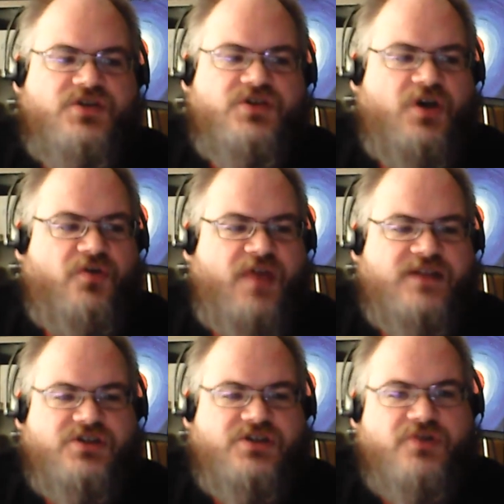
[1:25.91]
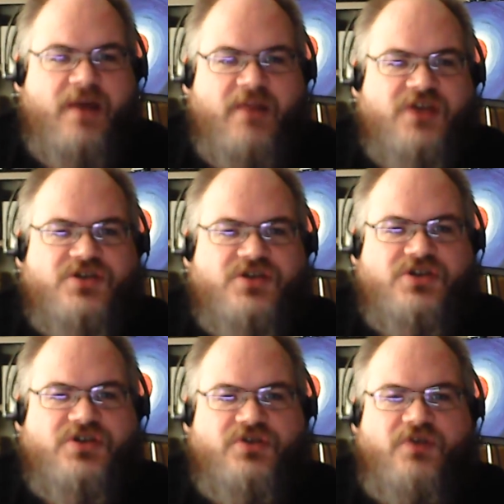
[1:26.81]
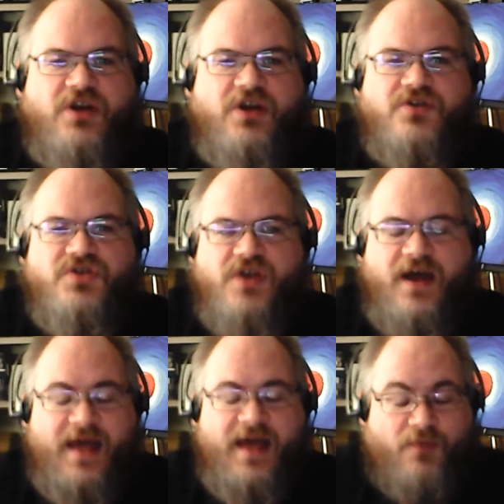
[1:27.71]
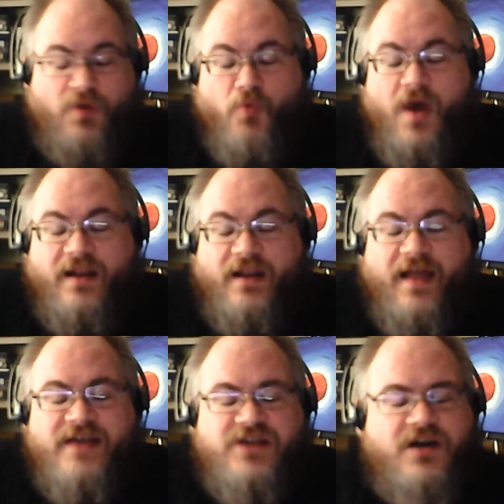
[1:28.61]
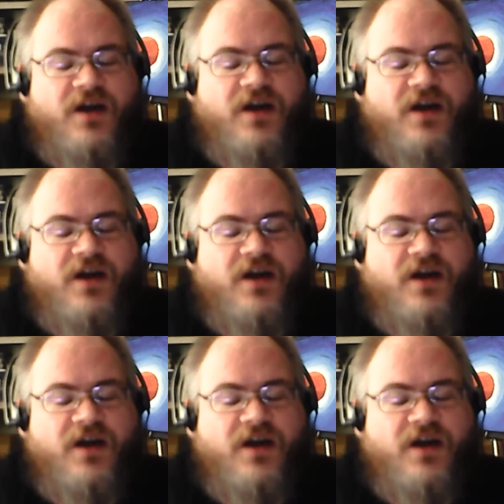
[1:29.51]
So that's 2 nominations in 2 years, and we won last year.